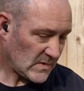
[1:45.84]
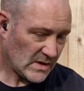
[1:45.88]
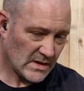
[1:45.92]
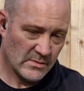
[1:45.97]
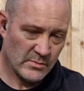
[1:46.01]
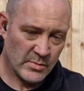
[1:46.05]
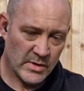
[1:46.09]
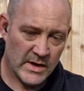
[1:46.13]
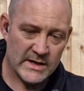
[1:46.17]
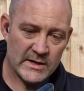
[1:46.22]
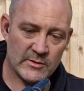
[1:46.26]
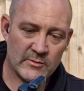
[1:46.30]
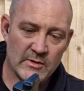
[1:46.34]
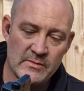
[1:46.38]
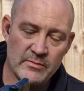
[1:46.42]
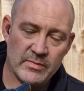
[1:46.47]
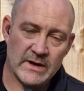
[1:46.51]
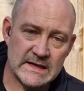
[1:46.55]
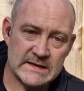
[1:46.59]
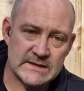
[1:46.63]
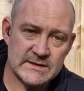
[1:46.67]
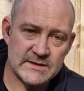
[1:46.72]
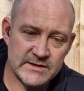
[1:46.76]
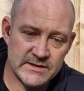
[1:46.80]
But anyway,
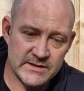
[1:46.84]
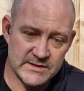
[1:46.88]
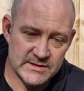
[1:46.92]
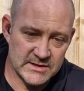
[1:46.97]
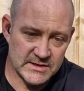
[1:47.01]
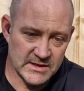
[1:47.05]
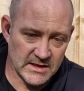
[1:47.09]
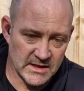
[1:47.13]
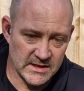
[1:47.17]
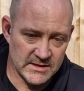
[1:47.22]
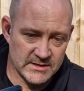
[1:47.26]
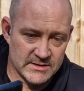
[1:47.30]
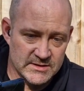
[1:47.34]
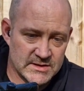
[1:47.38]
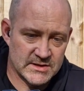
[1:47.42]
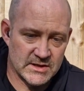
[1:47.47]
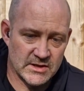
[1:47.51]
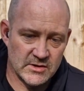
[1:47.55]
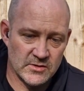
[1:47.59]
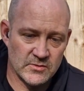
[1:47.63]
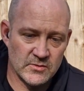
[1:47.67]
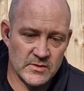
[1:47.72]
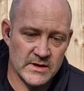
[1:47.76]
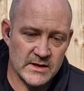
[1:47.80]
back to this again.
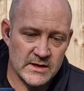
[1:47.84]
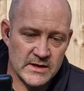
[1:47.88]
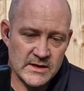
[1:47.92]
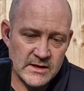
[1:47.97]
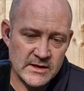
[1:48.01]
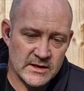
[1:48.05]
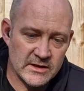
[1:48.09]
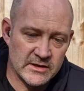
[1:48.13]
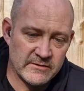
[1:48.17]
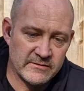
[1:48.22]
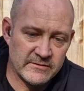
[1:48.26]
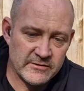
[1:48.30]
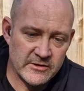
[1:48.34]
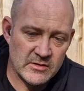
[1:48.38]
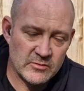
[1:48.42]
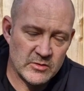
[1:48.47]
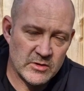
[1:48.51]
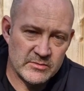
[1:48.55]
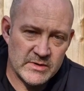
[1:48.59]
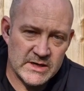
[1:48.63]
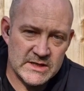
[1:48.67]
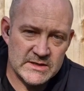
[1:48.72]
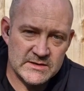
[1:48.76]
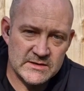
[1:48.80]
So the Thermal
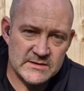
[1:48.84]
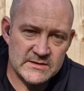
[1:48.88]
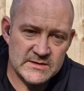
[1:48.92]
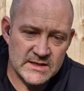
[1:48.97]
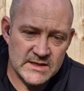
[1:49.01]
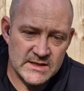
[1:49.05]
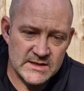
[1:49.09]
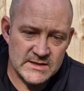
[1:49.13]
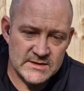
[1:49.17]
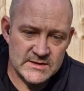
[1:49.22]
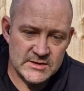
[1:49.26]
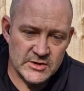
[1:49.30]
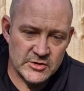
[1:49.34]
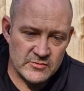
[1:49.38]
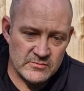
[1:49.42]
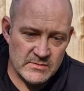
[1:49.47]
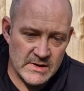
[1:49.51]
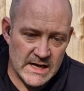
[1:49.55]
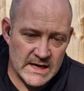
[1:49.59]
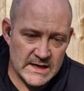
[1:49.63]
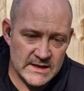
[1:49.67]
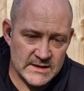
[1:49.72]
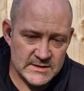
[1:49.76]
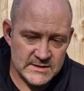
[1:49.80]
Master T2
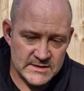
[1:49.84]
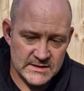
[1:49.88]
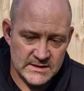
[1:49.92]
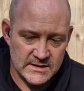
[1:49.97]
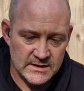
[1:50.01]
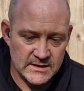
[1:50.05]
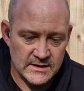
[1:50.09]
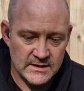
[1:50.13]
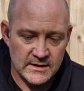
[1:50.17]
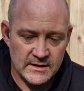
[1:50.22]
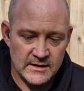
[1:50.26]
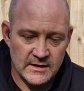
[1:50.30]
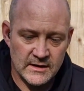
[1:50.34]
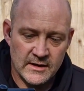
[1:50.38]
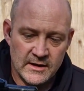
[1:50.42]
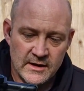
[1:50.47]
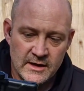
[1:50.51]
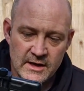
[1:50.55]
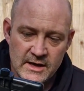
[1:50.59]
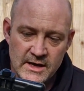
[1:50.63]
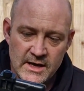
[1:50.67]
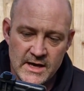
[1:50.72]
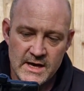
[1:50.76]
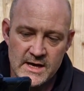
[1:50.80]
Max.
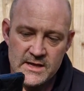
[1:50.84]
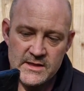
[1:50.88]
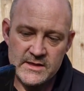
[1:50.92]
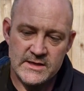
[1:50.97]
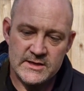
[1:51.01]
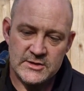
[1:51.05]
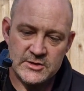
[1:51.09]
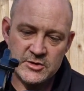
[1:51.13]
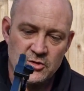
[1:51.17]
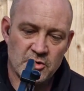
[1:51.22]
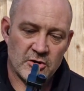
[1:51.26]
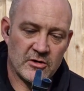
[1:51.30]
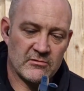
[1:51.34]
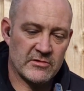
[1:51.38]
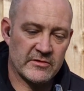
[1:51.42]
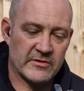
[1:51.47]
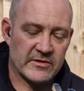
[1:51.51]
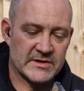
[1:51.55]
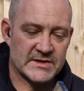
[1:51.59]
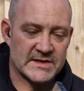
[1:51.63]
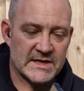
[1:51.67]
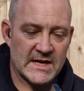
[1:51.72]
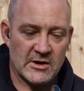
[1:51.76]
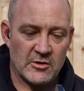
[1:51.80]
In this
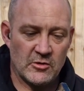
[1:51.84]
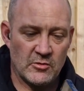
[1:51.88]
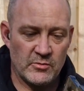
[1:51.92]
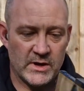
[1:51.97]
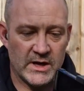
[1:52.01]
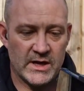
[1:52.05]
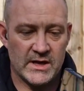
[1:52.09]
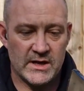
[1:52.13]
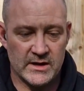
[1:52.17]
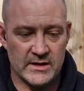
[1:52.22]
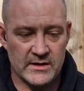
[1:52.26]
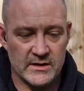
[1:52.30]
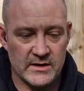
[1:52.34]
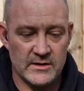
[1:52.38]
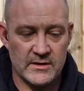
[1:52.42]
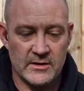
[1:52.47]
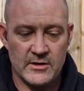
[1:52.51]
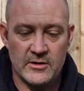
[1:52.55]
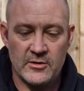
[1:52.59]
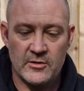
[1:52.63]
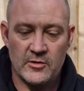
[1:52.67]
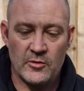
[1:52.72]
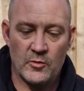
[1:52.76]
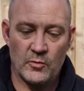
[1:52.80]
current setup here,
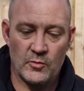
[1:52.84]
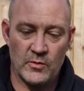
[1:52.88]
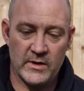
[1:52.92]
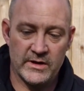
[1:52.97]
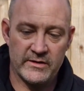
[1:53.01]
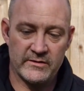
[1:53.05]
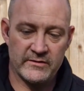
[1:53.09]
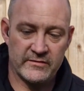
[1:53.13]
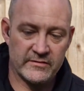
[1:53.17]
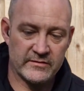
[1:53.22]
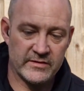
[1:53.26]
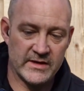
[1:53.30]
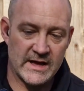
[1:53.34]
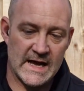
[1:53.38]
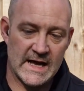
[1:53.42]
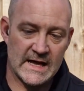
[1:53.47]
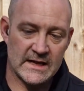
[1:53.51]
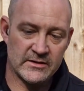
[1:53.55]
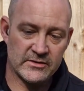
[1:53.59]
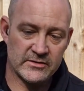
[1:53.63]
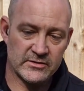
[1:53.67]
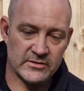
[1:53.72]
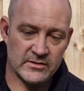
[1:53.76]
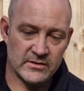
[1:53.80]
with the
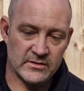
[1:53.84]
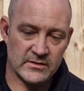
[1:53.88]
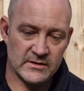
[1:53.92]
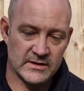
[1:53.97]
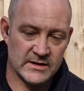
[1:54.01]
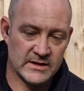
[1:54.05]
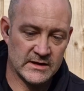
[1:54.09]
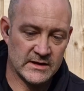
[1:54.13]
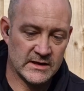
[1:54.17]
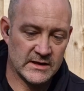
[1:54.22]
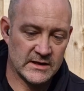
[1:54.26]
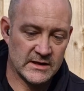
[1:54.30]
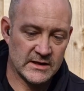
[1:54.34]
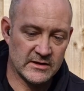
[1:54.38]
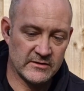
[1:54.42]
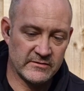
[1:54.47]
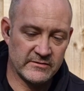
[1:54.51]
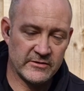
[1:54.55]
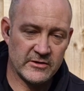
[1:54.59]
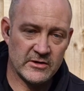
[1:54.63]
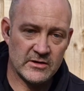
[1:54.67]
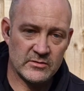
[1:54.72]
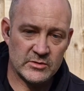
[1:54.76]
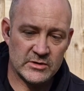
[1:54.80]
handle, the
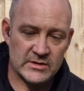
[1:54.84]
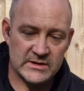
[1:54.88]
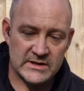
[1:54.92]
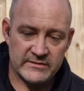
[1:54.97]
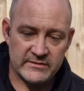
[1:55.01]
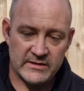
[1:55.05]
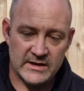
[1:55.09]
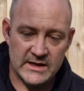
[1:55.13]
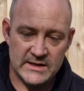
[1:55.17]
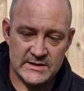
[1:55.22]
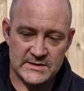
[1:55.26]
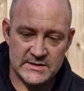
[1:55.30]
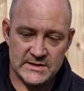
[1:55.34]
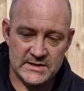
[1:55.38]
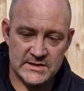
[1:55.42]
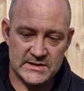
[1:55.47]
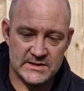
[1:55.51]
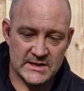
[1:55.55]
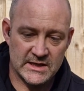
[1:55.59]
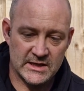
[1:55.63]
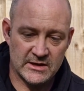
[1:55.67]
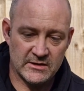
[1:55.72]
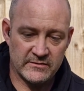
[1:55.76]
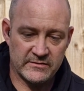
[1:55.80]
thermal device
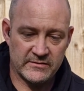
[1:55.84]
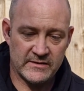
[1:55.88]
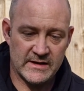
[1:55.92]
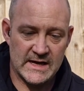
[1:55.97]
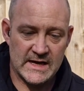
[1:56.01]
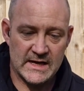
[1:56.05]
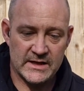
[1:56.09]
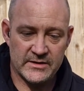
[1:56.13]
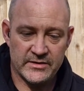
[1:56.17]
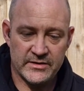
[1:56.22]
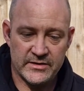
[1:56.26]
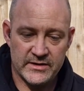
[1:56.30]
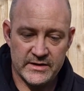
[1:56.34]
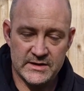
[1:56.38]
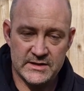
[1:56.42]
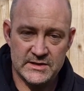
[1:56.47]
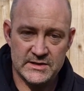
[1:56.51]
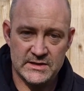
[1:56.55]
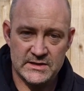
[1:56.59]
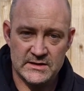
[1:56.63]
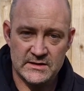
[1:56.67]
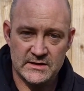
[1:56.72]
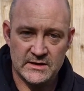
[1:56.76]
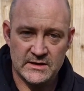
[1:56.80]
itself, and
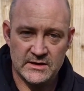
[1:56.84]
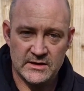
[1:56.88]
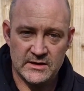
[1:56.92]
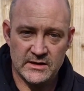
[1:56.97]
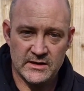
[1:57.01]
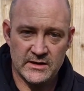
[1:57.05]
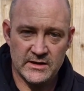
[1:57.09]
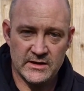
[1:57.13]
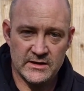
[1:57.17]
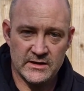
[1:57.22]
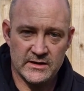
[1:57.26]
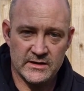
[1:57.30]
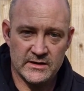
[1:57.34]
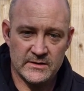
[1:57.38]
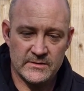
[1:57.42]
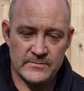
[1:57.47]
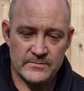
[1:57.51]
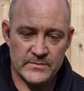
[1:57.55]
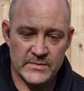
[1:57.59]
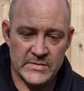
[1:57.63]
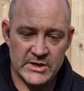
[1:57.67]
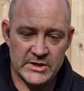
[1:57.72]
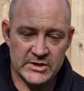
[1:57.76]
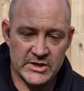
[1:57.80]
this
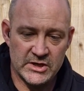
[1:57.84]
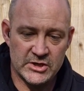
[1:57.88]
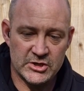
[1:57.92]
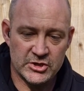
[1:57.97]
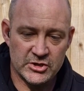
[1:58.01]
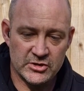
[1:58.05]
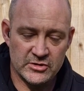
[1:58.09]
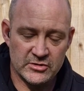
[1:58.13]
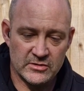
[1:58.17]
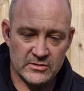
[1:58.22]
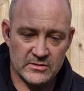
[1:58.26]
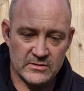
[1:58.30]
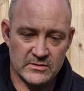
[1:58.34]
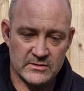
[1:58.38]
additional